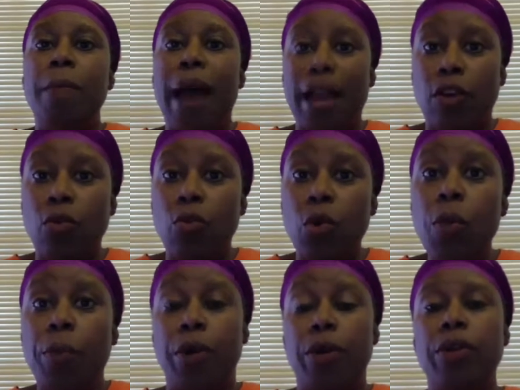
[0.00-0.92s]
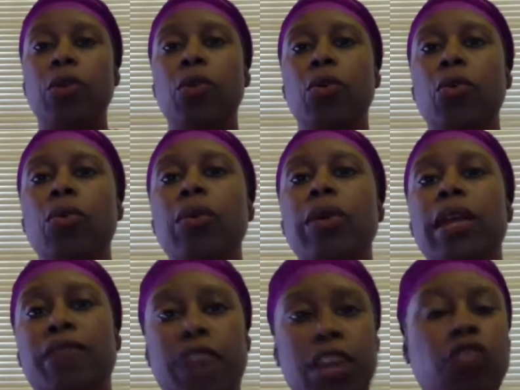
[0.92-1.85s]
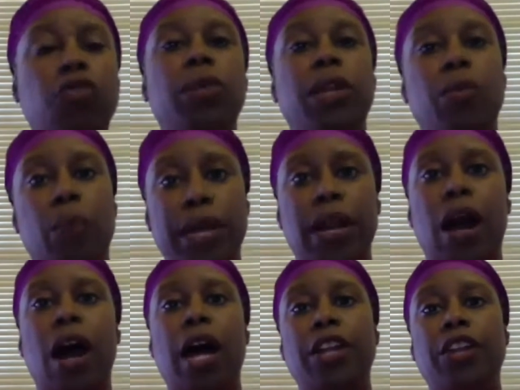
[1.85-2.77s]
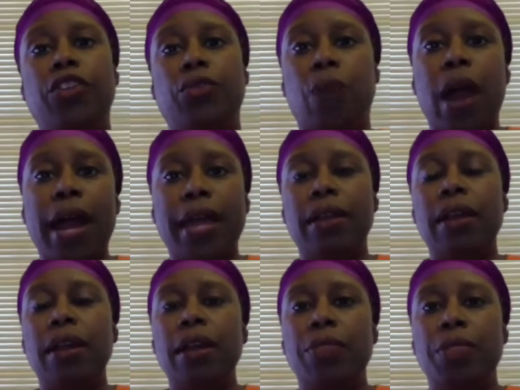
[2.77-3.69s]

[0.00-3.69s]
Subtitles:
Michael Rupert, who eventually went on to write